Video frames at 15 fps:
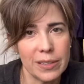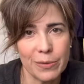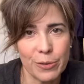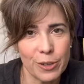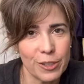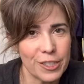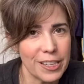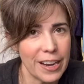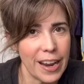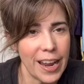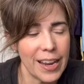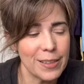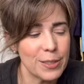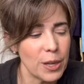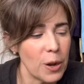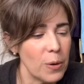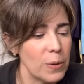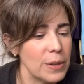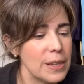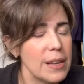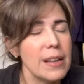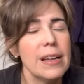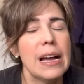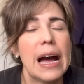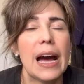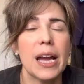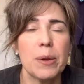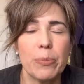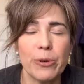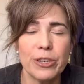in for today. So
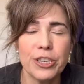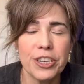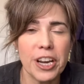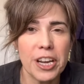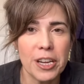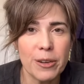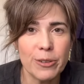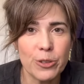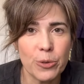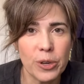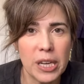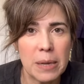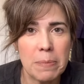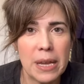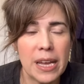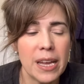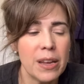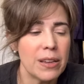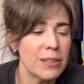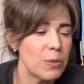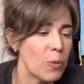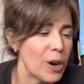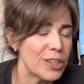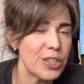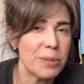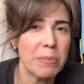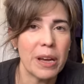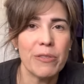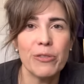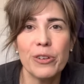I appreciate you joining me, watching
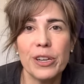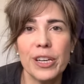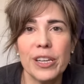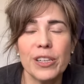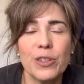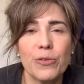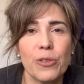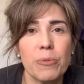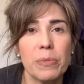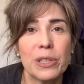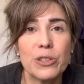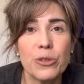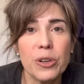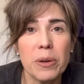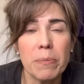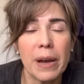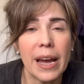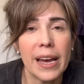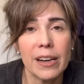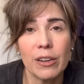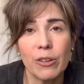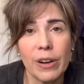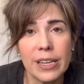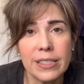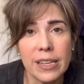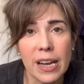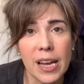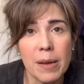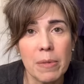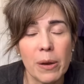my footage from the trip. I had a great
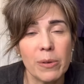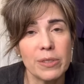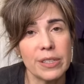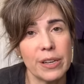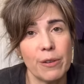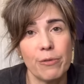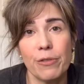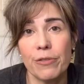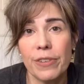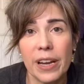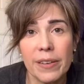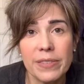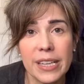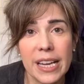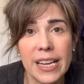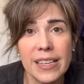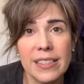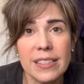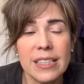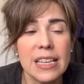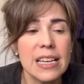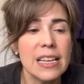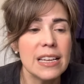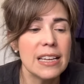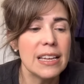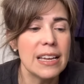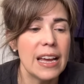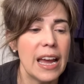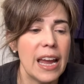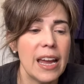time. I was there for 5 days,
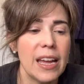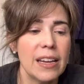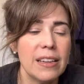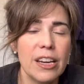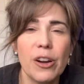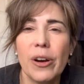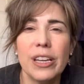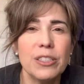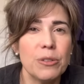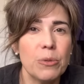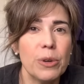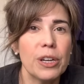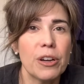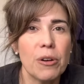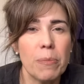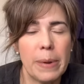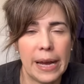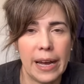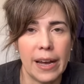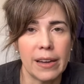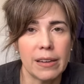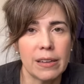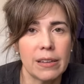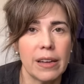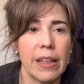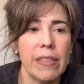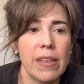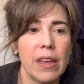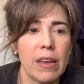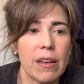and you know, I do want to go back. I
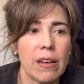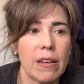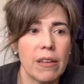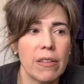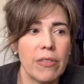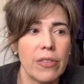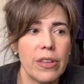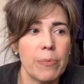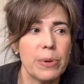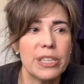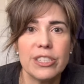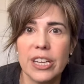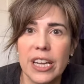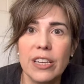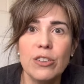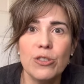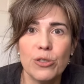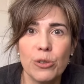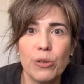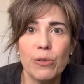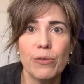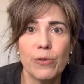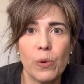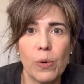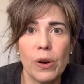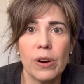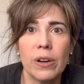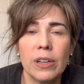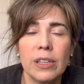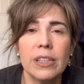think the potential
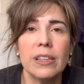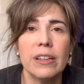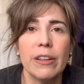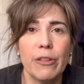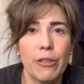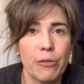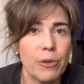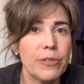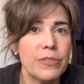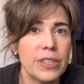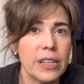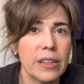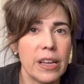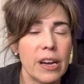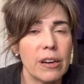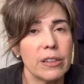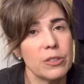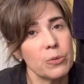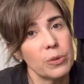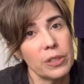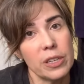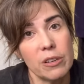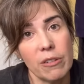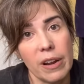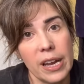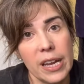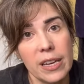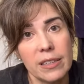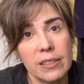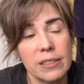for thrifting there is really
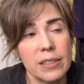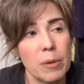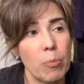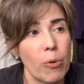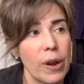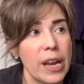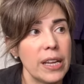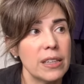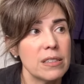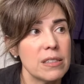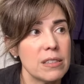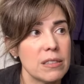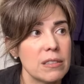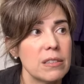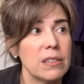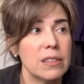great. The brands,